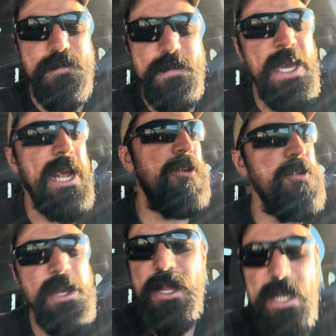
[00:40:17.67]
And I
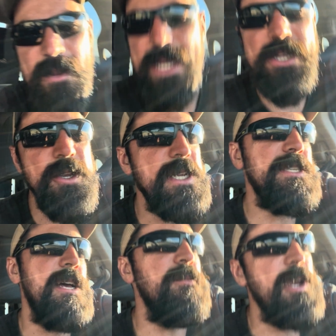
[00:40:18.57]
really, like, you can
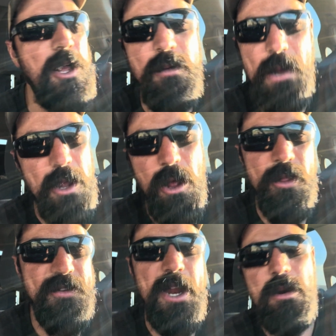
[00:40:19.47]
tell me all about all the
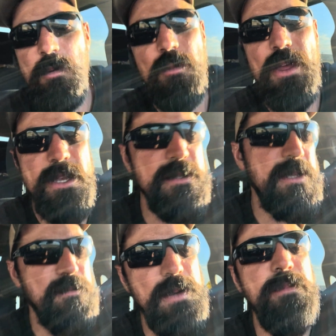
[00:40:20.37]
terrible things
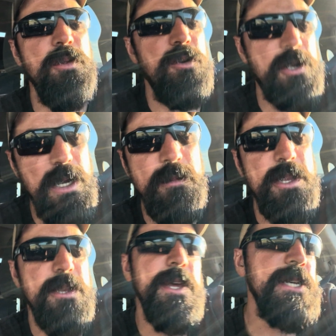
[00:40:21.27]
and people who are coming
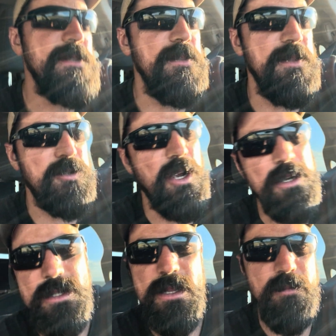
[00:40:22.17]
into this and the
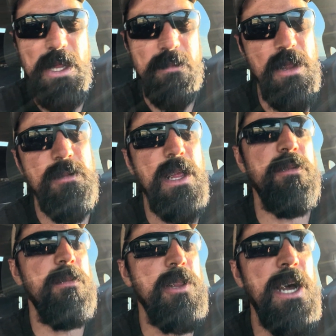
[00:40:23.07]
drugs and the blah, blah, blah,
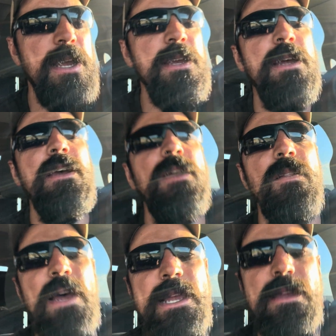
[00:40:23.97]
blah, blah.
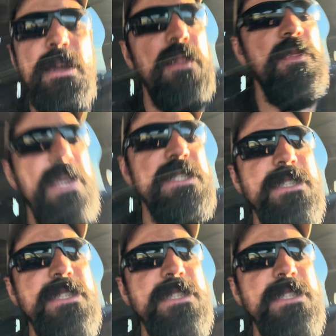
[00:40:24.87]
Like, this is